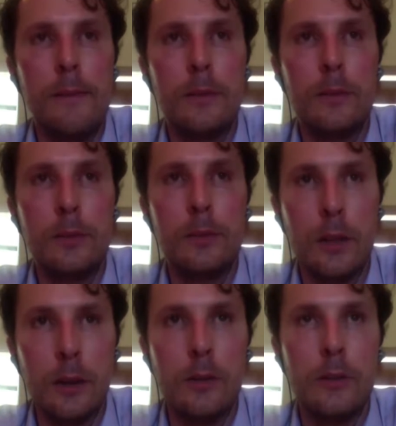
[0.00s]

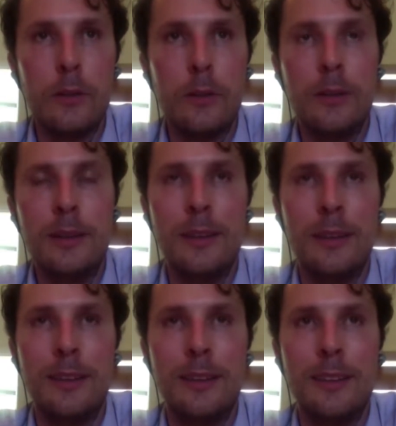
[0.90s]
So, what
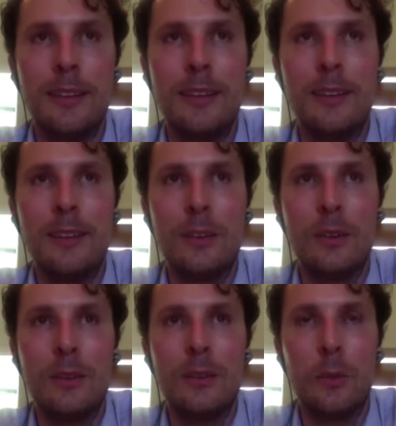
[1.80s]

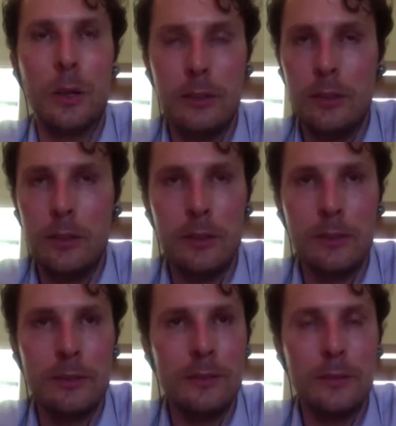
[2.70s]
do you do?
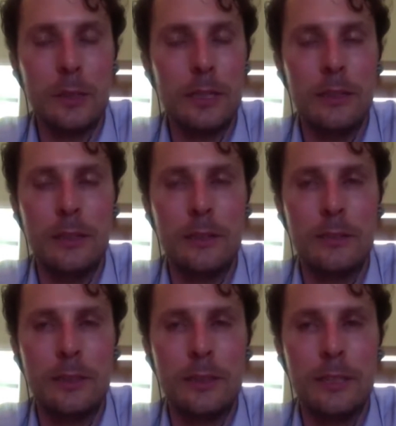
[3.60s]
What do you
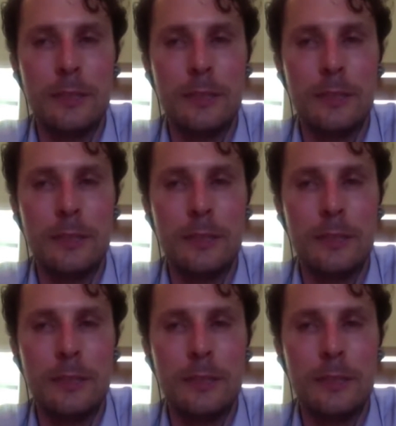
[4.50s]
do?